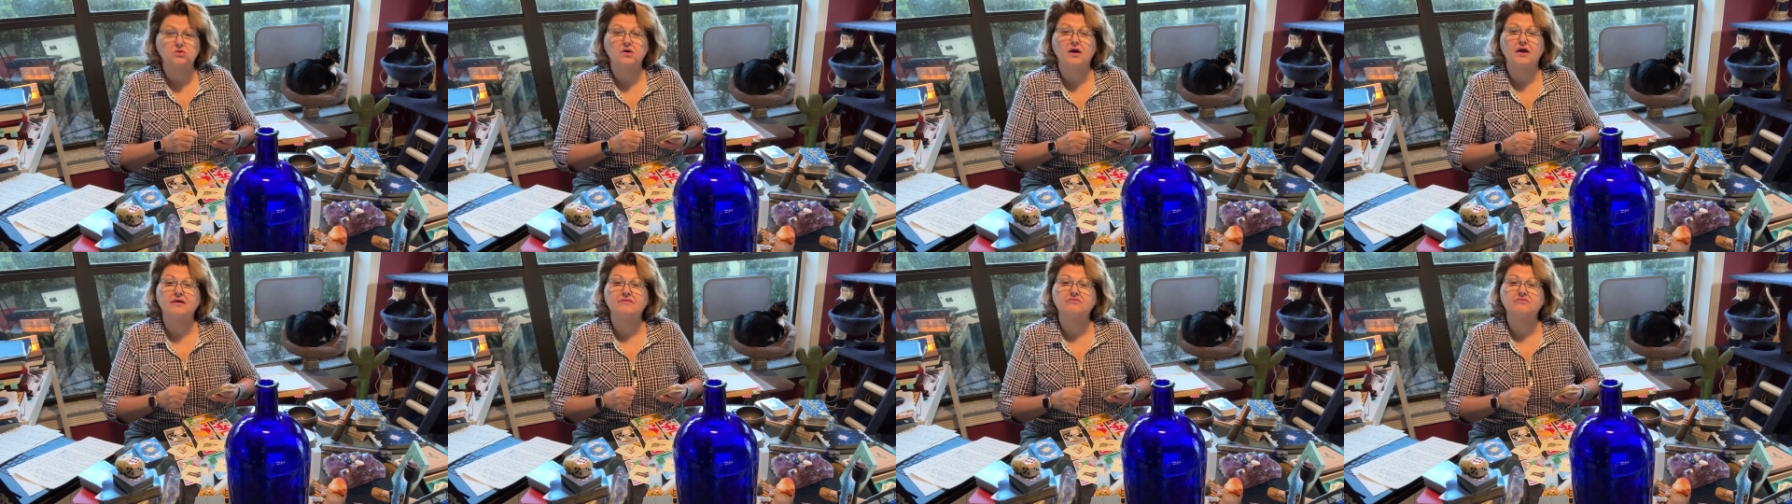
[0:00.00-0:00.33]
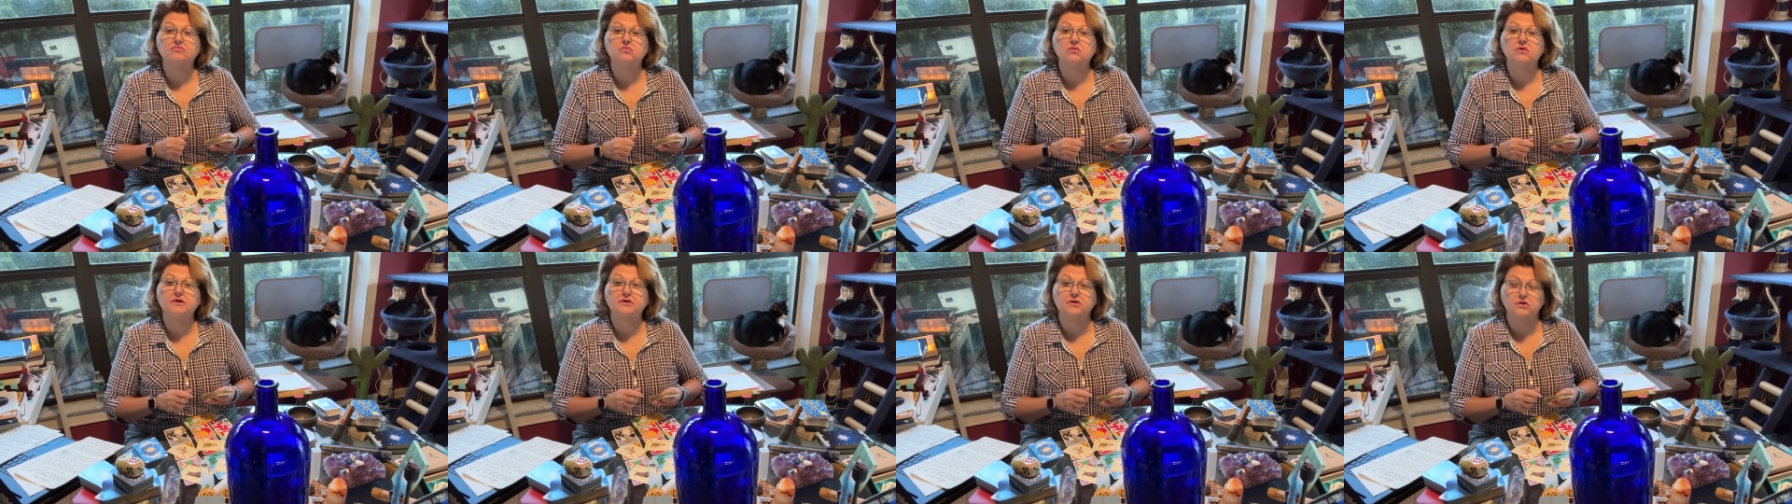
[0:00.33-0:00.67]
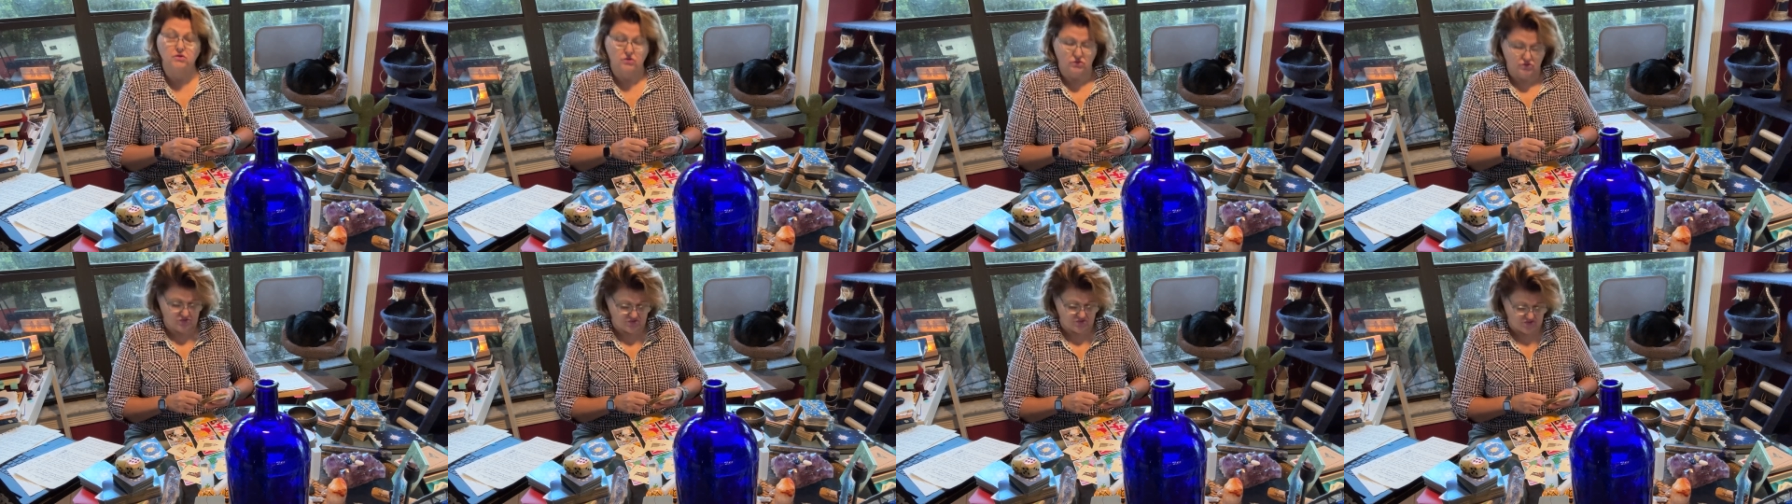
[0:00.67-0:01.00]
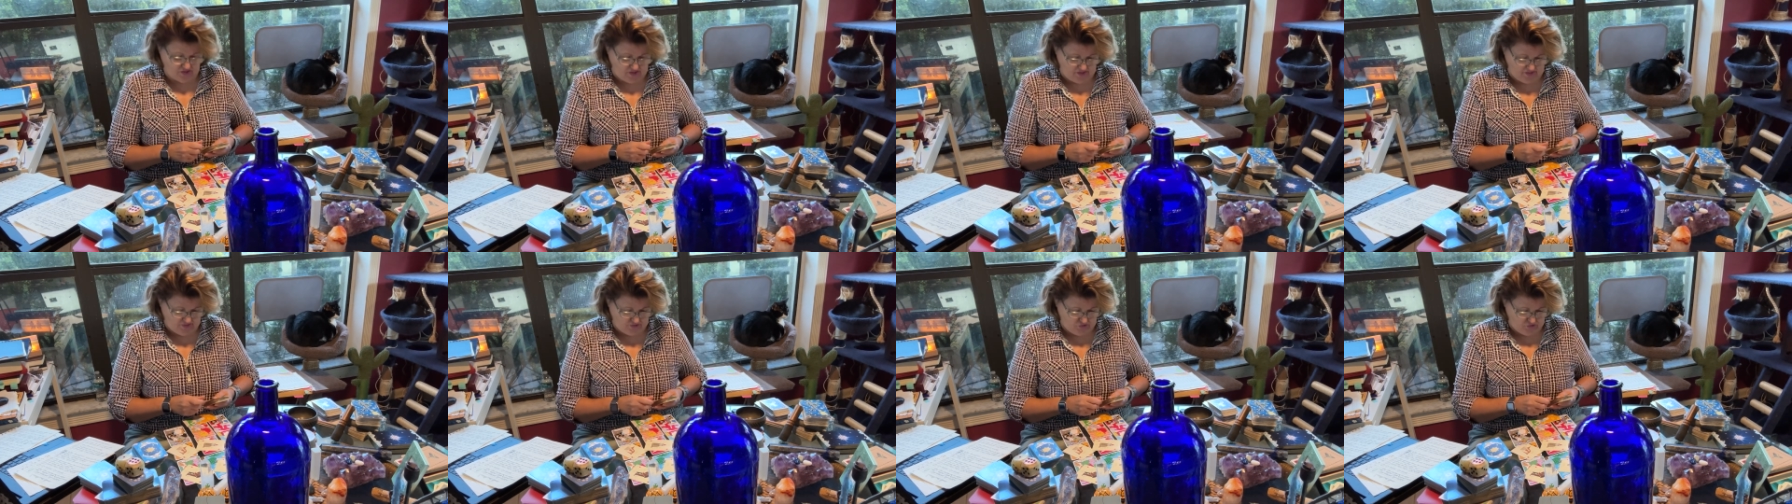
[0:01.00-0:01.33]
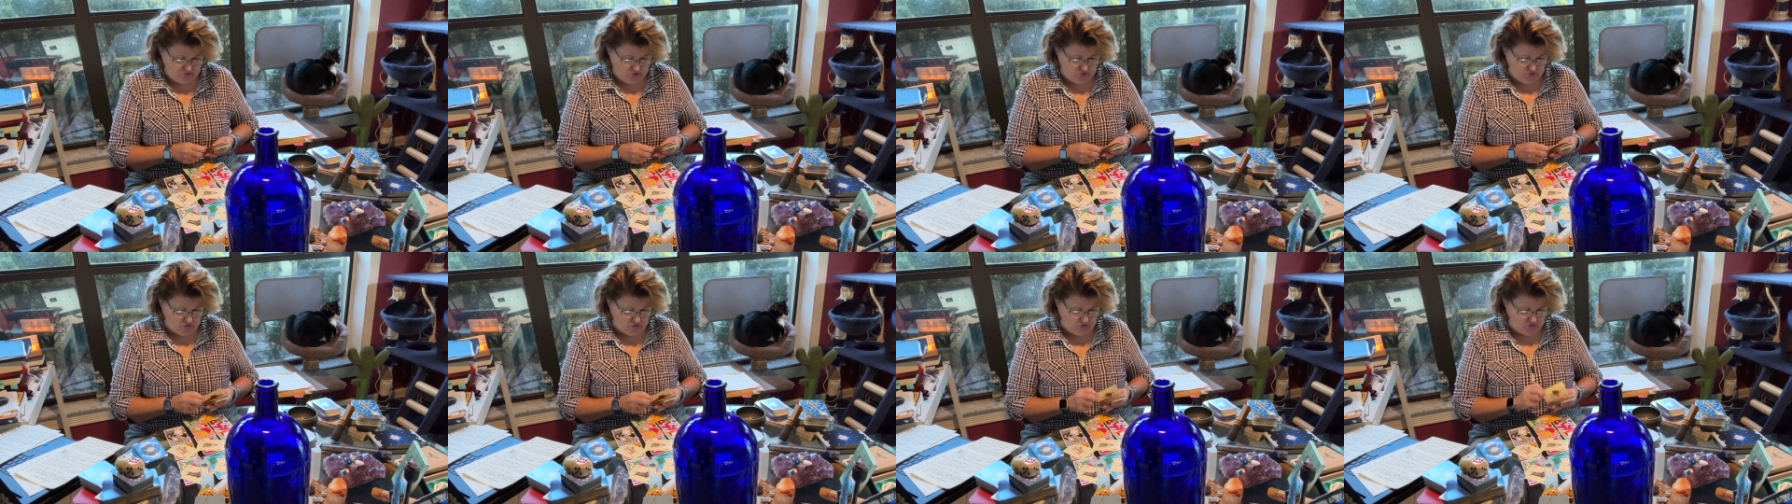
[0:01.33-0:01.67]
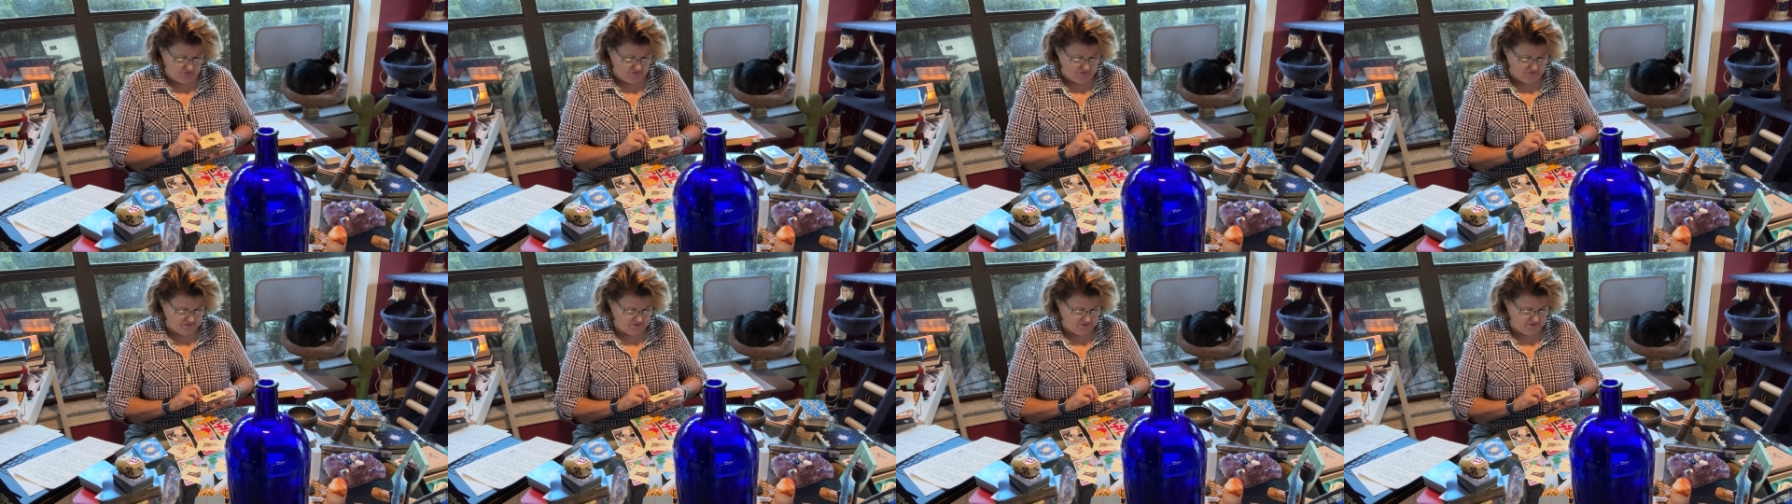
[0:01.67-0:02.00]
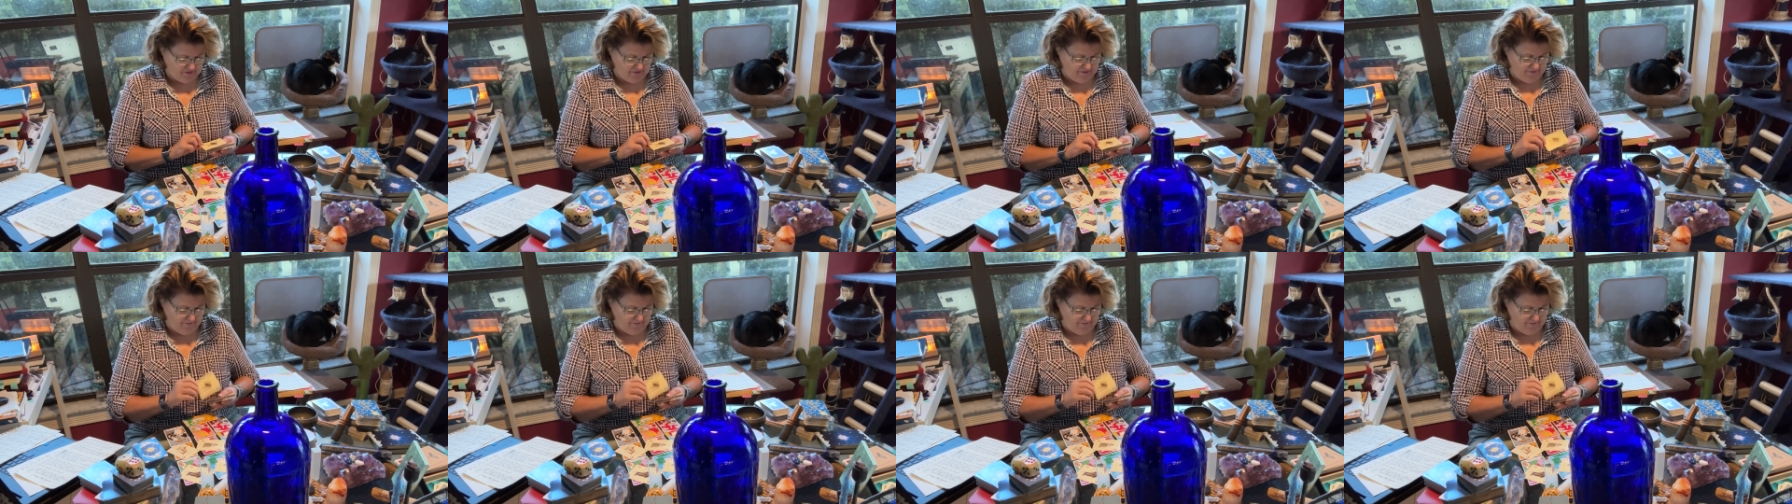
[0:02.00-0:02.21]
have one earth sign, Taurus.